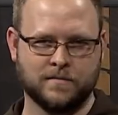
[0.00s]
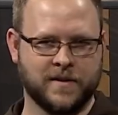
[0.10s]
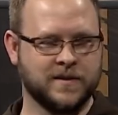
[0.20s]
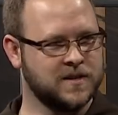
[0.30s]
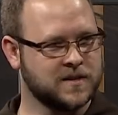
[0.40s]

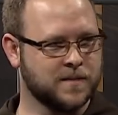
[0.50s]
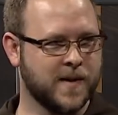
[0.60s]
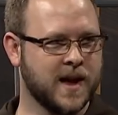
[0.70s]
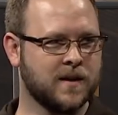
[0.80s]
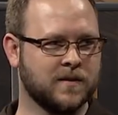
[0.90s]
believe he's just a
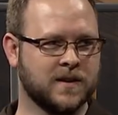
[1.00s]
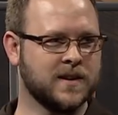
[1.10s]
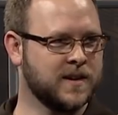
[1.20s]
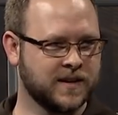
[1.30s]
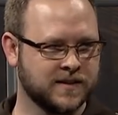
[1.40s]
man or
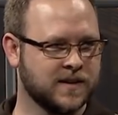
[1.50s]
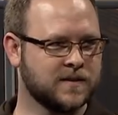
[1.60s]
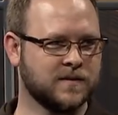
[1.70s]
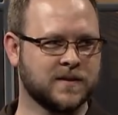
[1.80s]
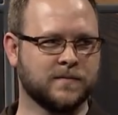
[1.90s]
didn't
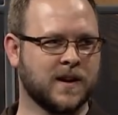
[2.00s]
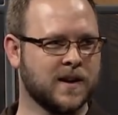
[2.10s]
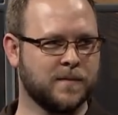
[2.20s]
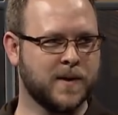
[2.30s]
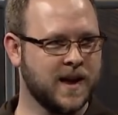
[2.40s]
exist or some
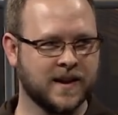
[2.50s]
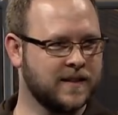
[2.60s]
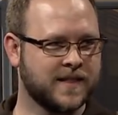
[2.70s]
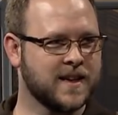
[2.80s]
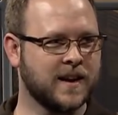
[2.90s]
kind of
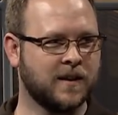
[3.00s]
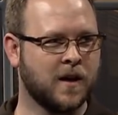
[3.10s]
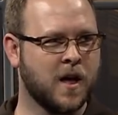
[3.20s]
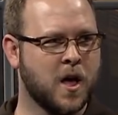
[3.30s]
pagan thing.